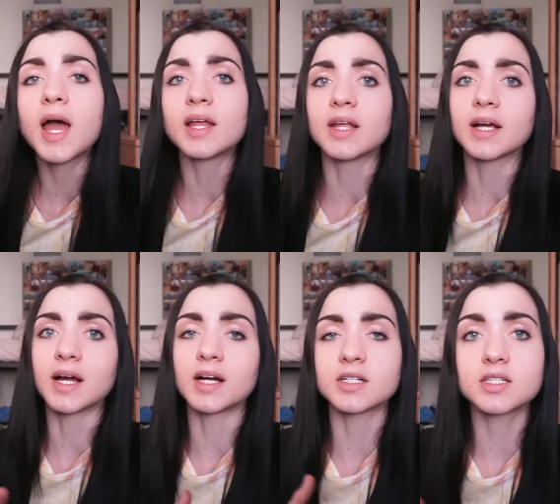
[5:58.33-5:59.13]
and, like, I
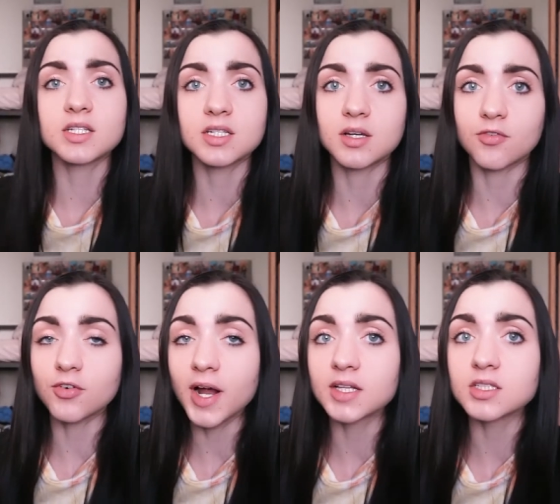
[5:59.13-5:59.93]
got to see
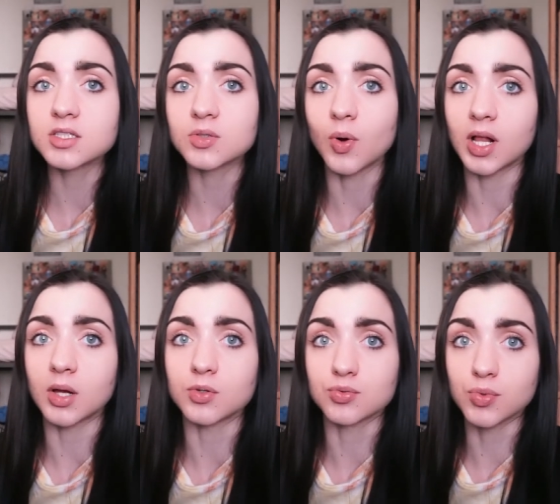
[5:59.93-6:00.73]
friends while I
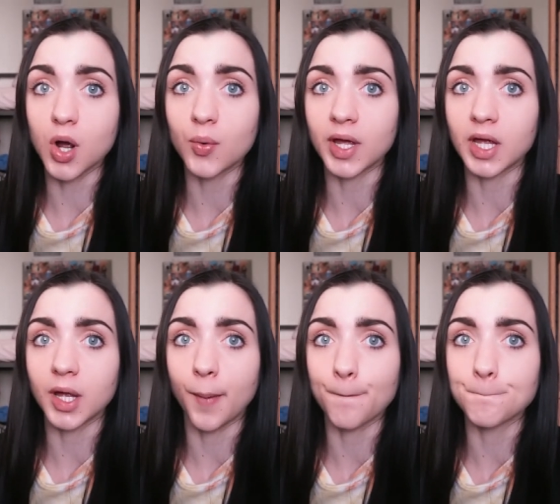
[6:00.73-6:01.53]
was rowing,
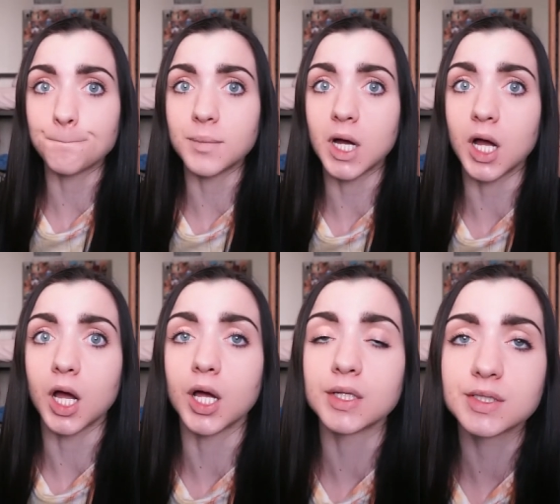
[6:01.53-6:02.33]

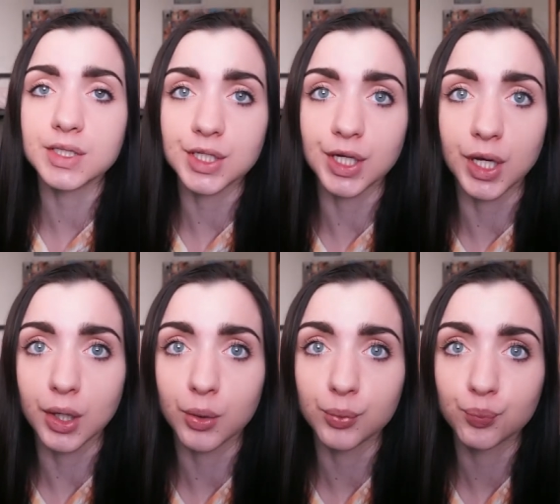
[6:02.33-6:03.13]
but, you
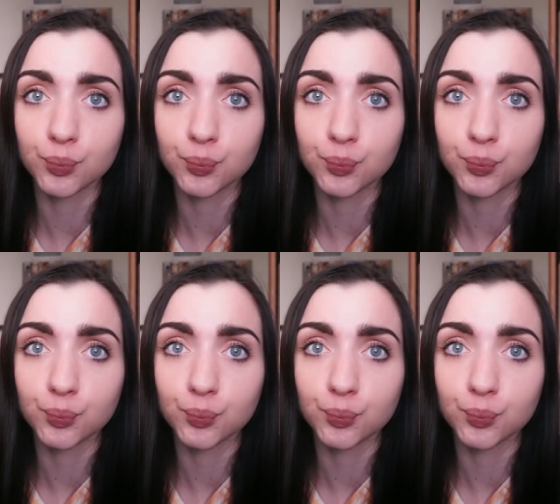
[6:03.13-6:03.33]
know,